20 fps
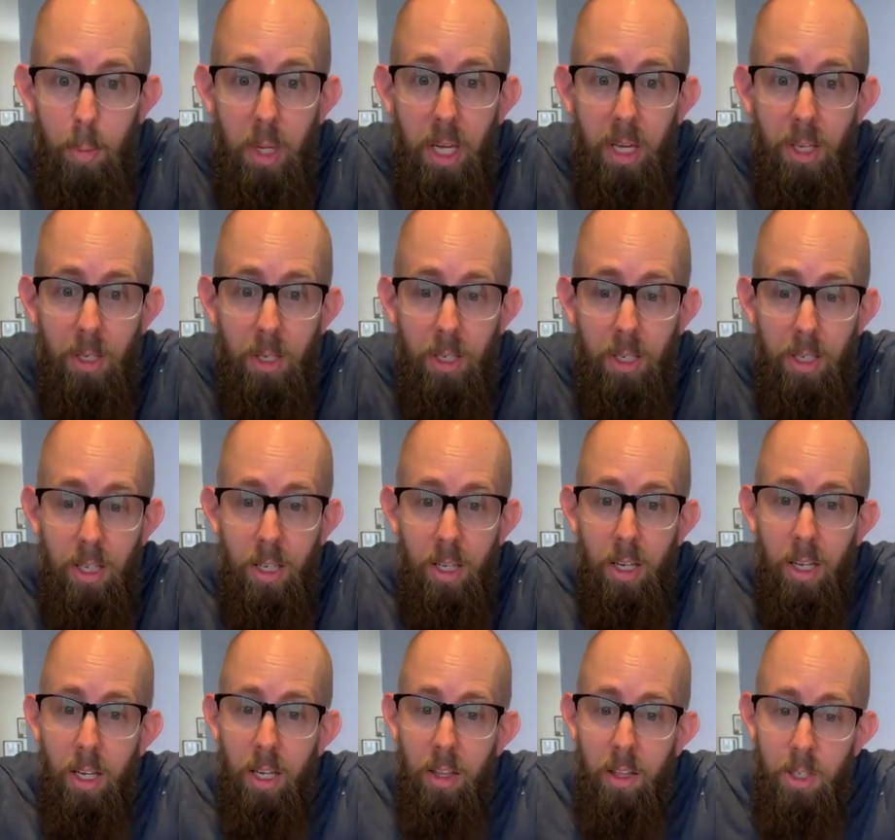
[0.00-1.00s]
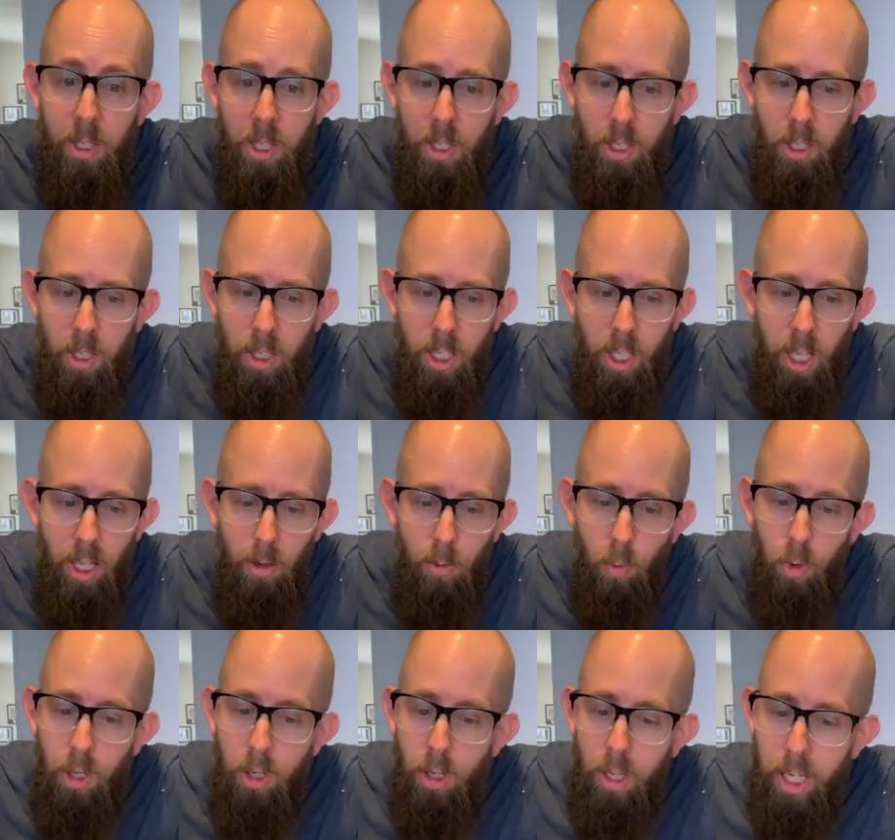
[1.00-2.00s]
beast, and this is like a
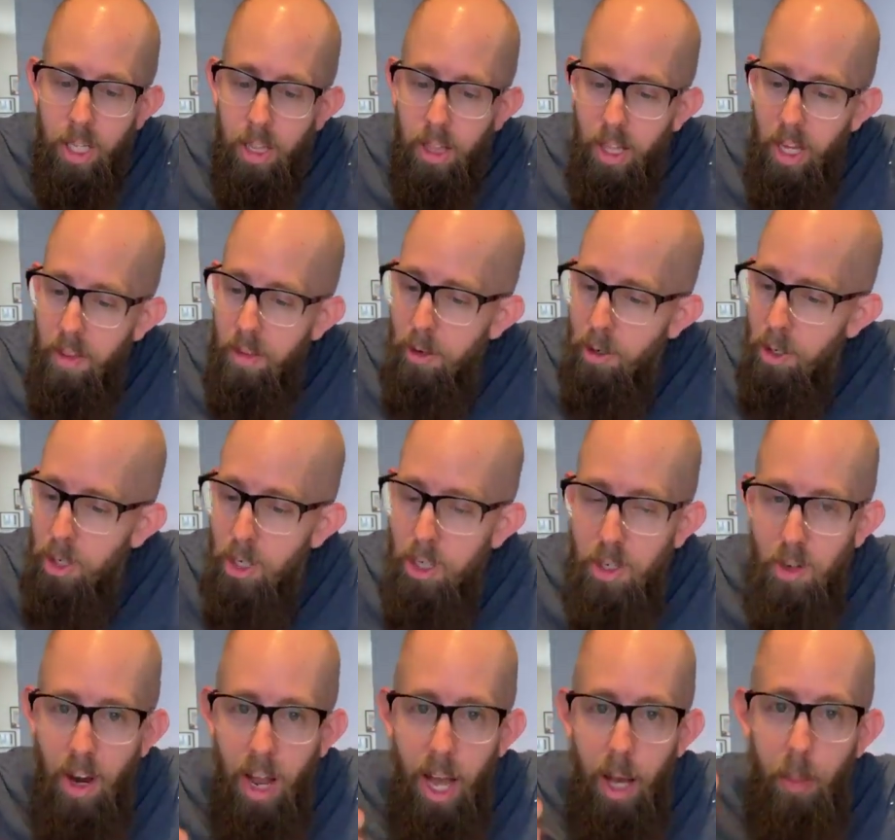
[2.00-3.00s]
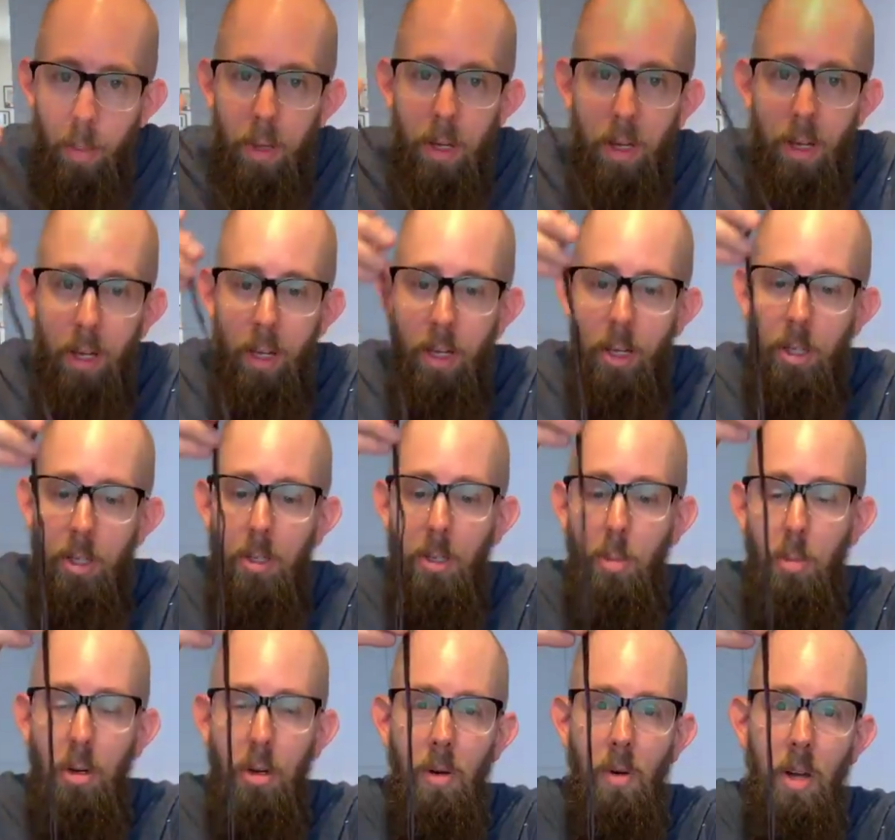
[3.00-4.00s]
real like leather strap, so you
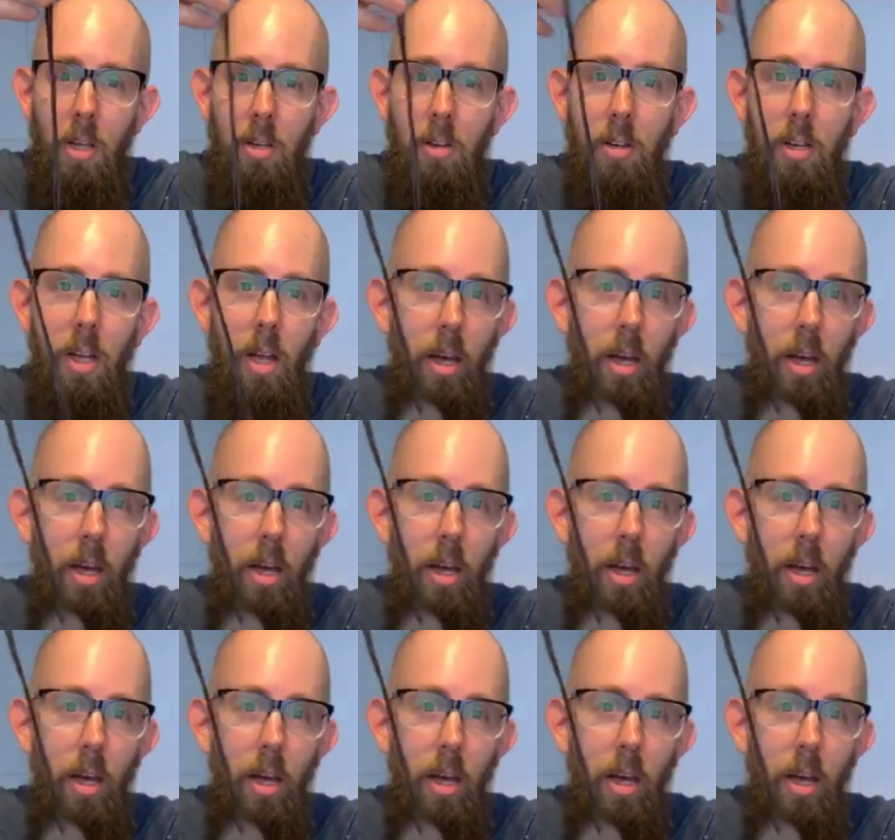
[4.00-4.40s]
can put it around your